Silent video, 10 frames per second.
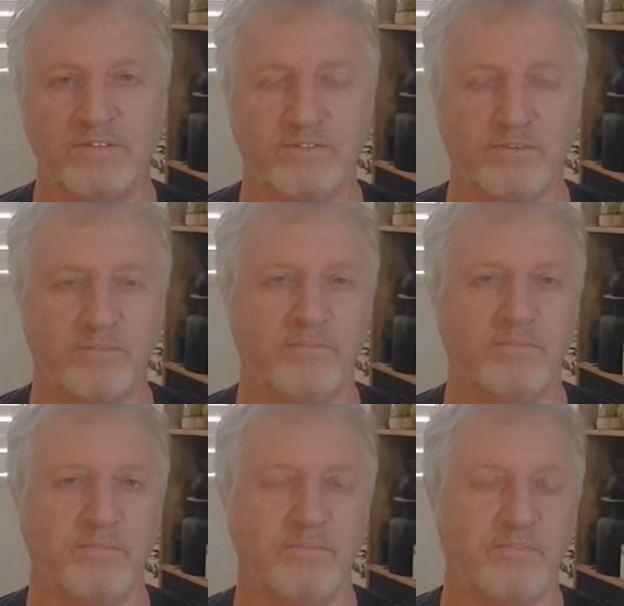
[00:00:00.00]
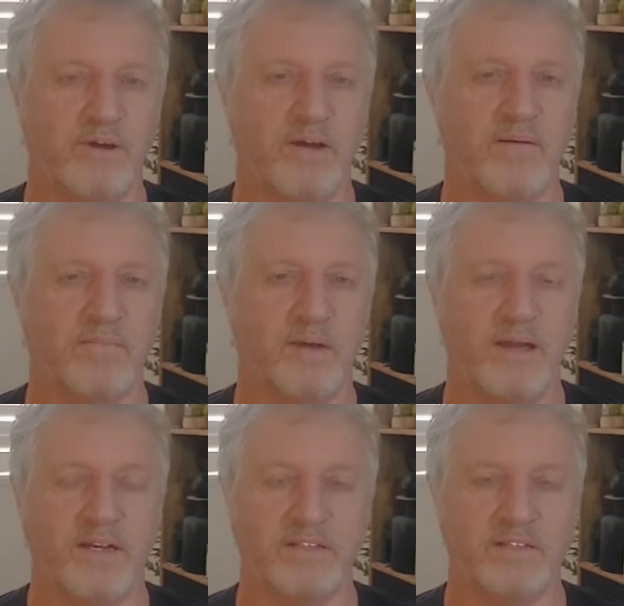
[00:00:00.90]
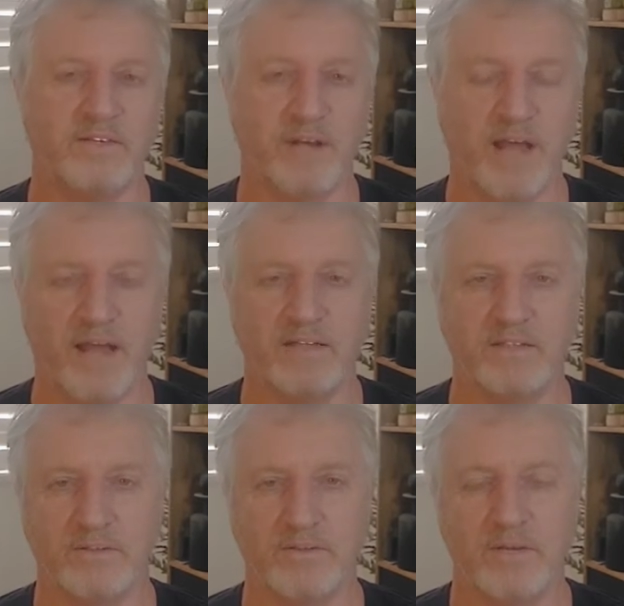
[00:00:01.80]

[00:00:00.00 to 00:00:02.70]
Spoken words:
and it's in regard to